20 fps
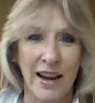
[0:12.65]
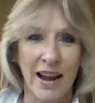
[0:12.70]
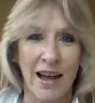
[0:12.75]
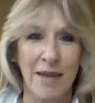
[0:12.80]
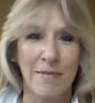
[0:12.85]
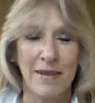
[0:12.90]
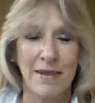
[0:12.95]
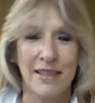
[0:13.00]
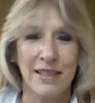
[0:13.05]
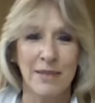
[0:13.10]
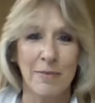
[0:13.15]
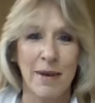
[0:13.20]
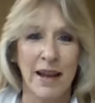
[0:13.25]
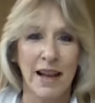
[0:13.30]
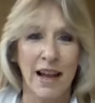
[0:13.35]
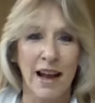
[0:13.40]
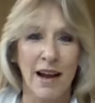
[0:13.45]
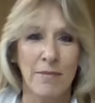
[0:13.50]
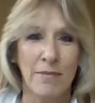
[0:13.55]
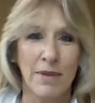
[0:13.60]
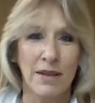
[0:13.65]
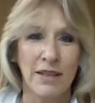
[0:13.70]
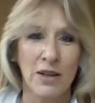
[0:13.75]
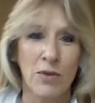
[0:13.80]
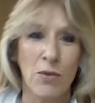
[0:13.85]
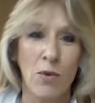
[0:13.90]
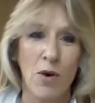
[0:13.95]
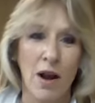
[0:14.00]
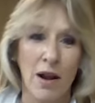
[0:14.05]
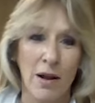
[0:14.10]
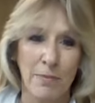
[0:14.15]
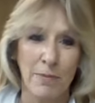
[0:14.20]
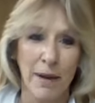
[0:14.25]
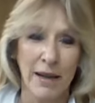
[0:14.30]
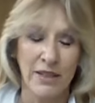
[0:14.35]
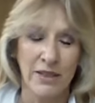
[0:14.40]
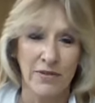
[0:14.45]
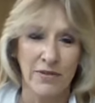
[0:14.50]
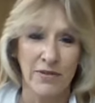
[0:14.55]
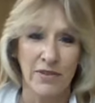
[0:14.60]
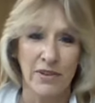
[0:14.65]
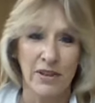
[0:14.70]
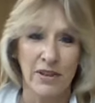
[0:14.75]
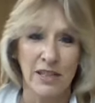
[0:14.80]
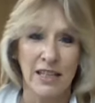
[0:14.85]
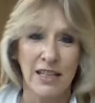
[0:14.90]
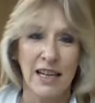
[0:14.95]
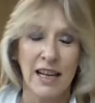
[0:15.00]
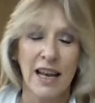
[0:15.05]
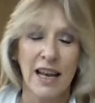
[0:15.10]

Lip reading: climate to make our money work better for us.